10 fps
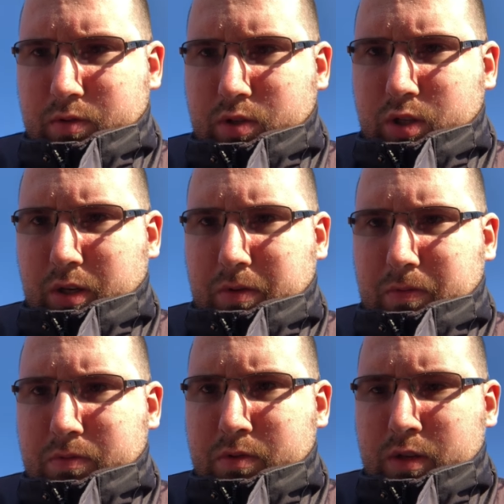So
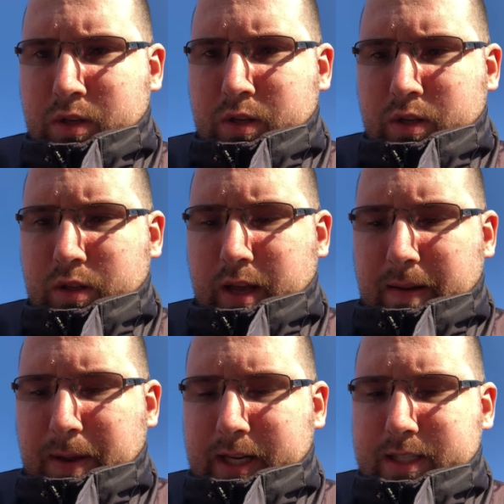
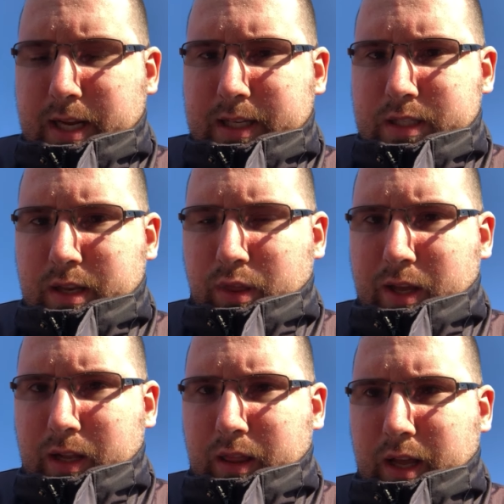that makes sense to
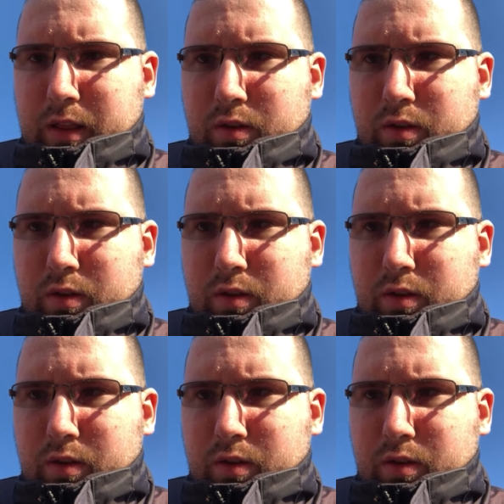think that